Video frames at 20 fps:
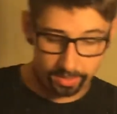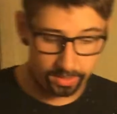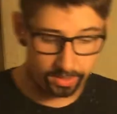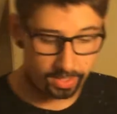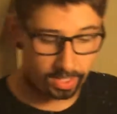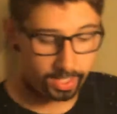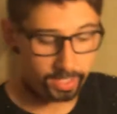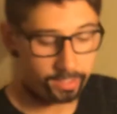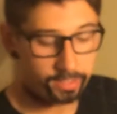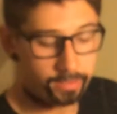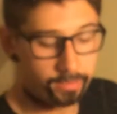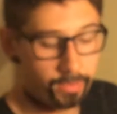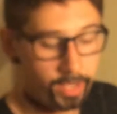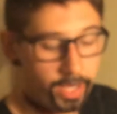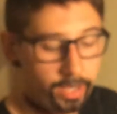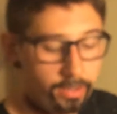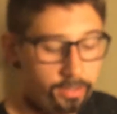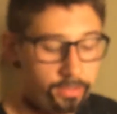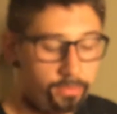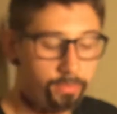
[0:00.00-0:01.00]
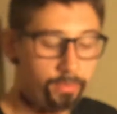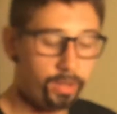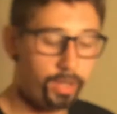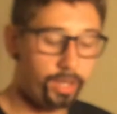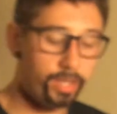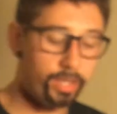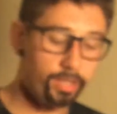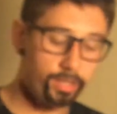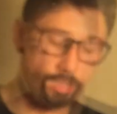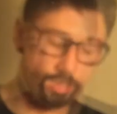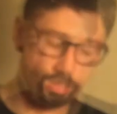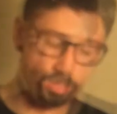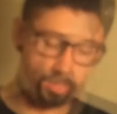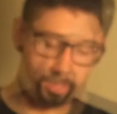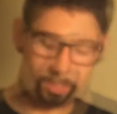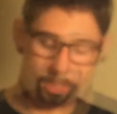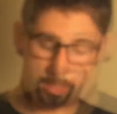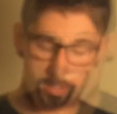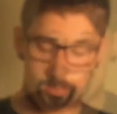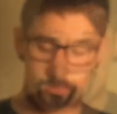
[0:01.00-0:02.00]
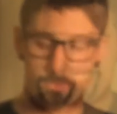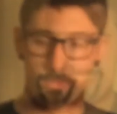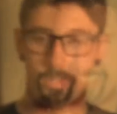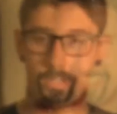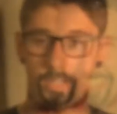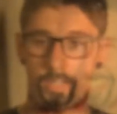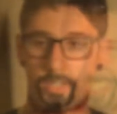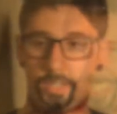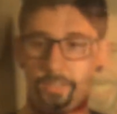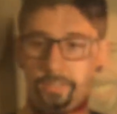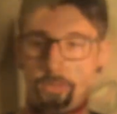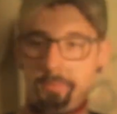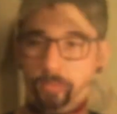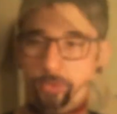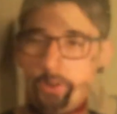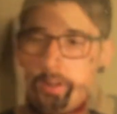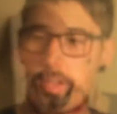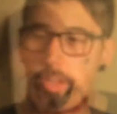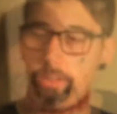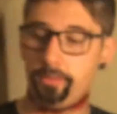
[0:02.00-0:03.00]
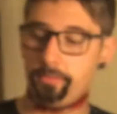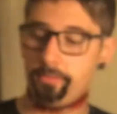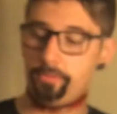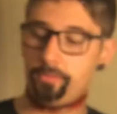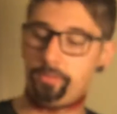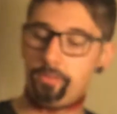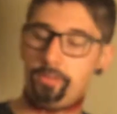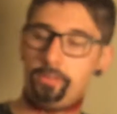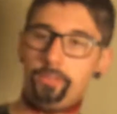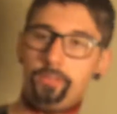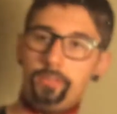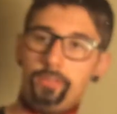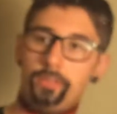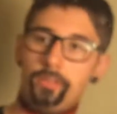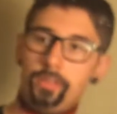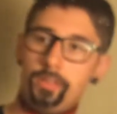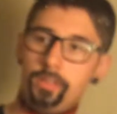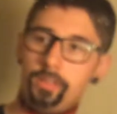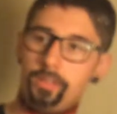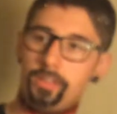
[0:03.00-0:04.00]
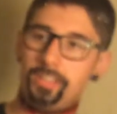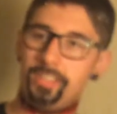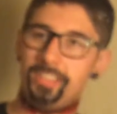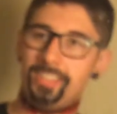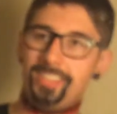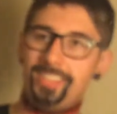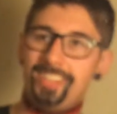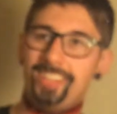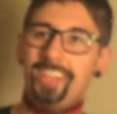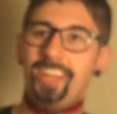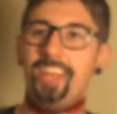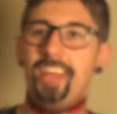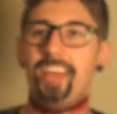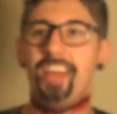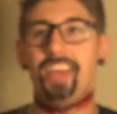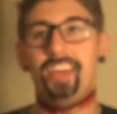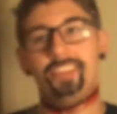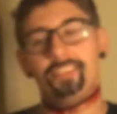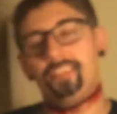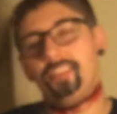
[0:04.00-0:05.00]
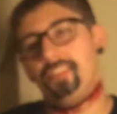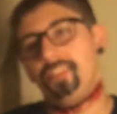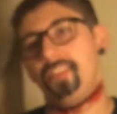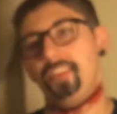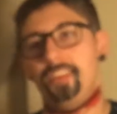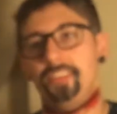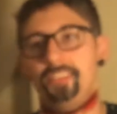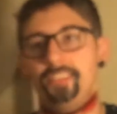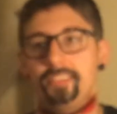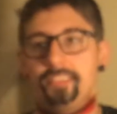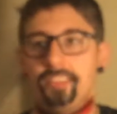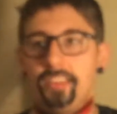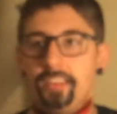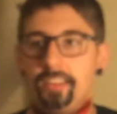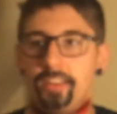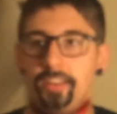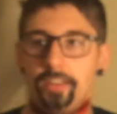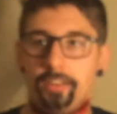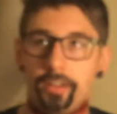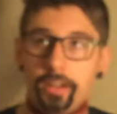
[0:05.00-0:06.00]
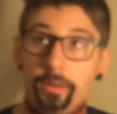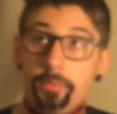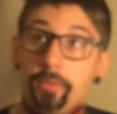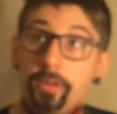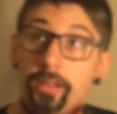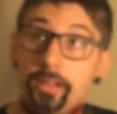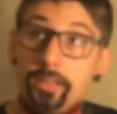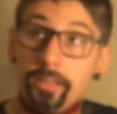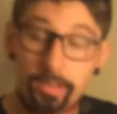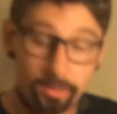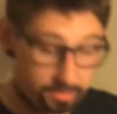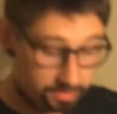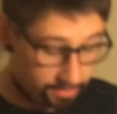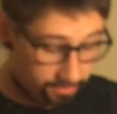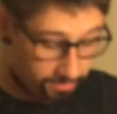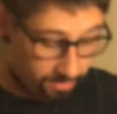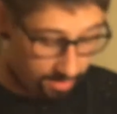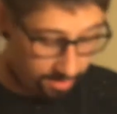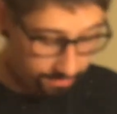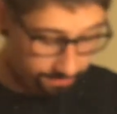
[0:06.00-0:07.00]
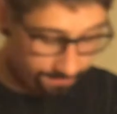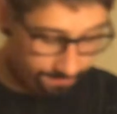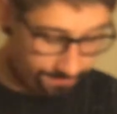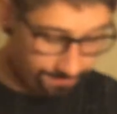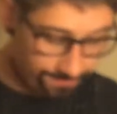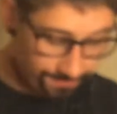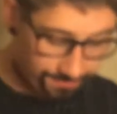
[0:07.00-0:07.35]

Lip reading: You just take some hairspray, which I got some Rave. It's not that great, but you know, it's fine.